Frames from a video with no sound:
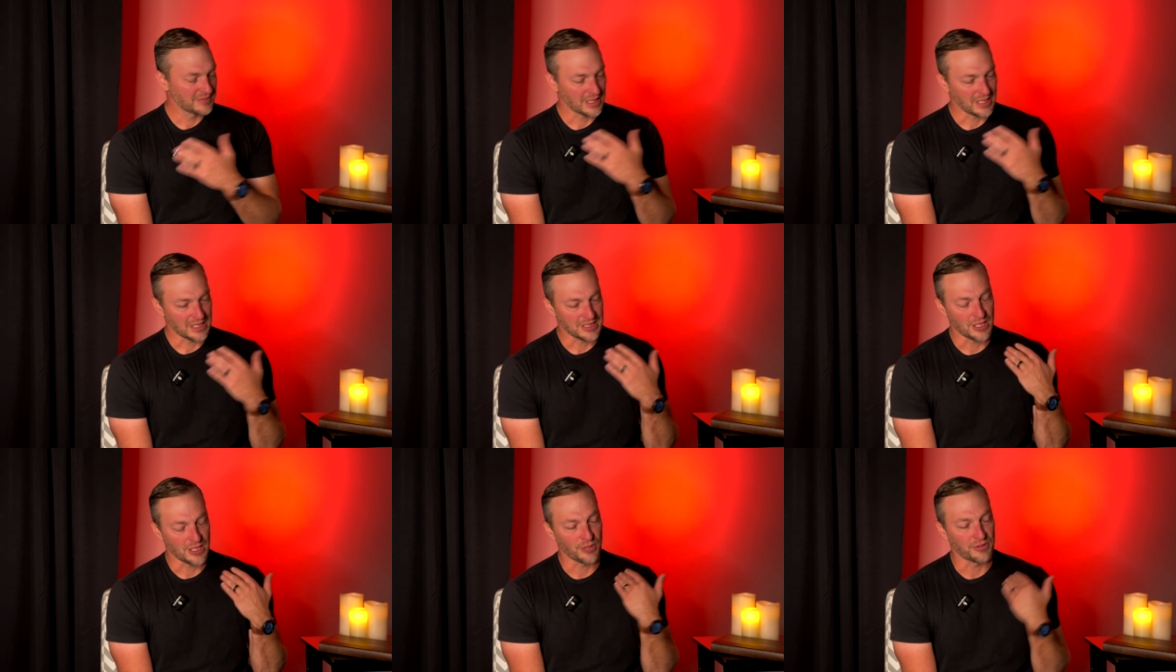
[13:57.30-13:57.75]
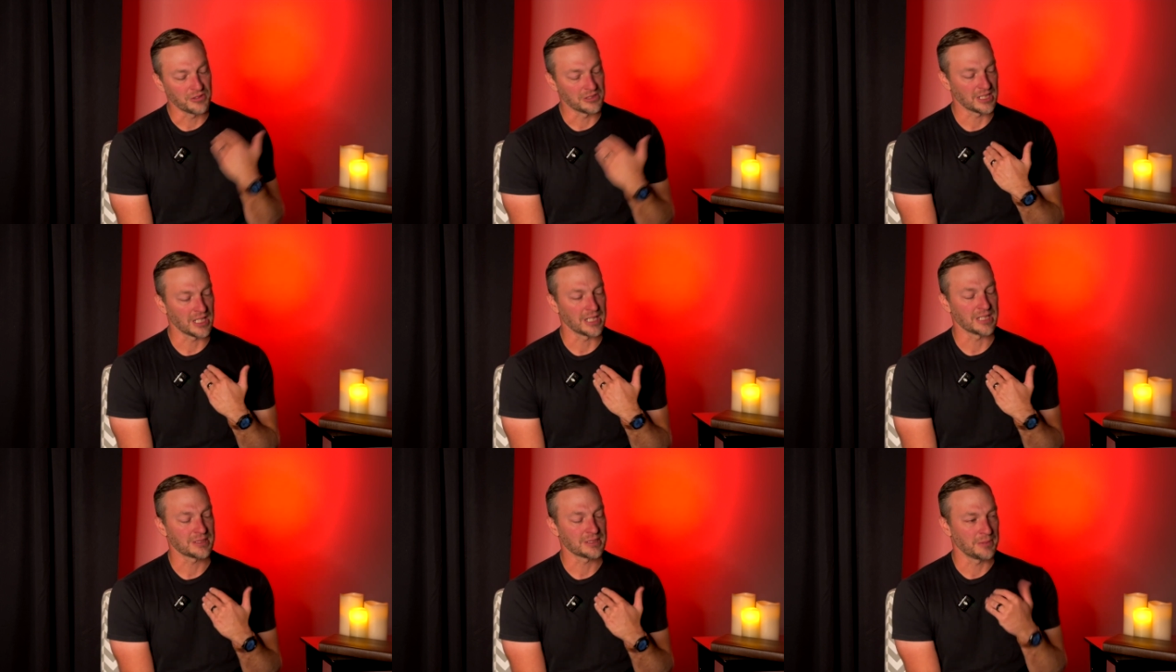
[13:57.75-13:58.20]
and
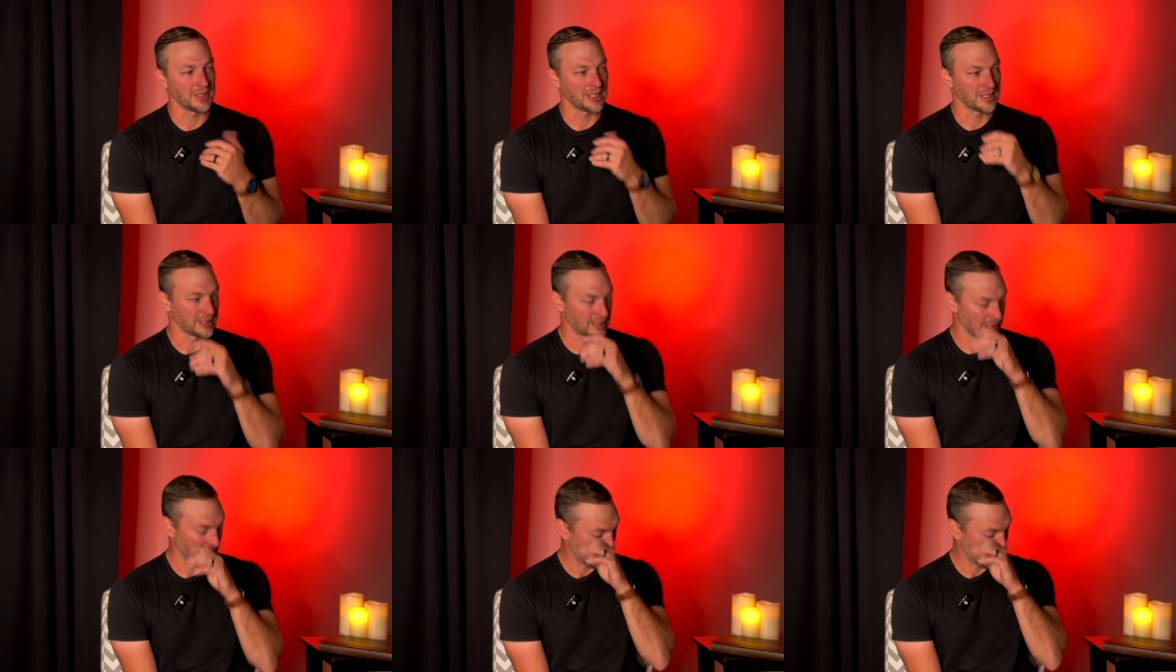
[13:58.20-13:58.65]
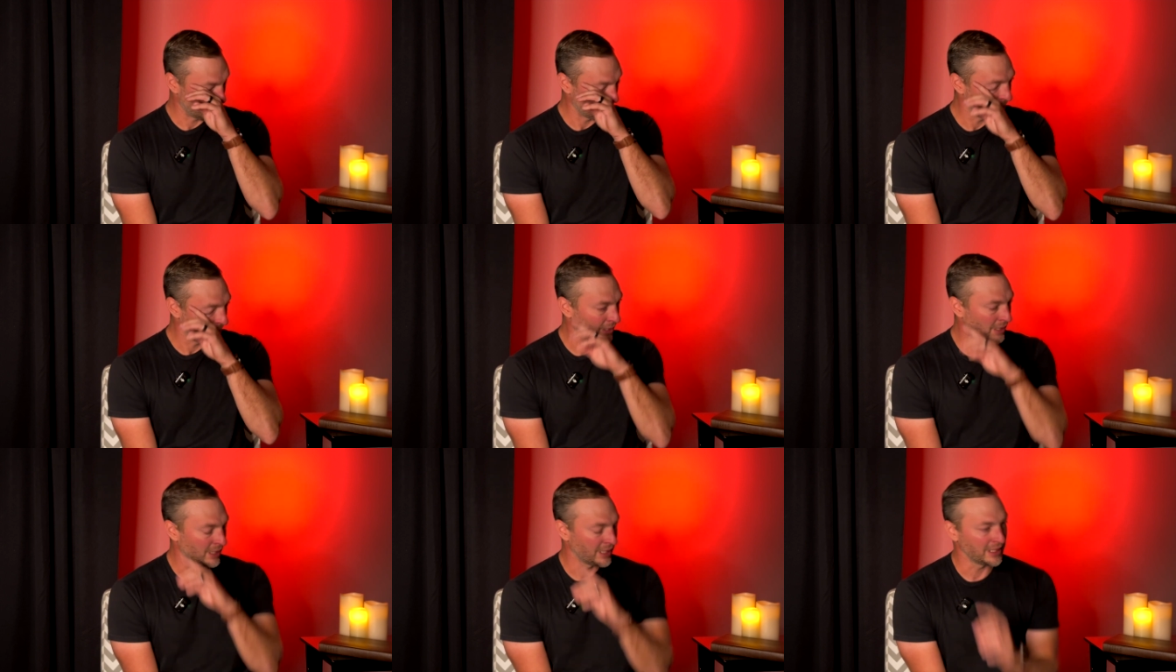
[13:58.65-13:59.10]
overtakes my entire
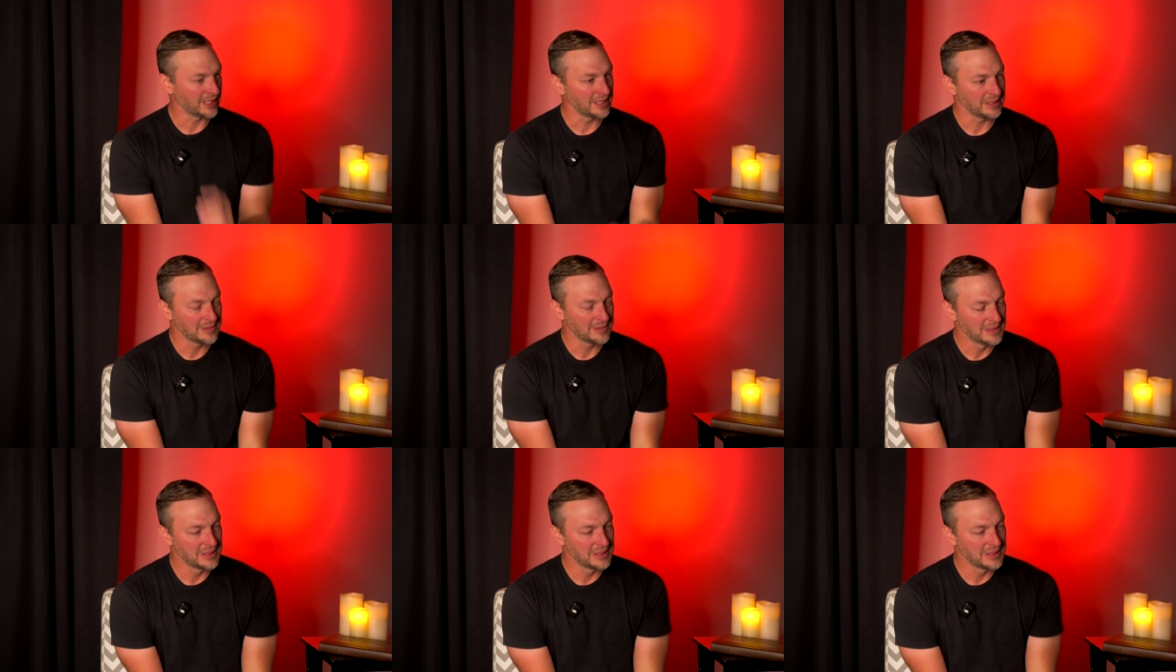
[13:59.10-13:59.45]
body.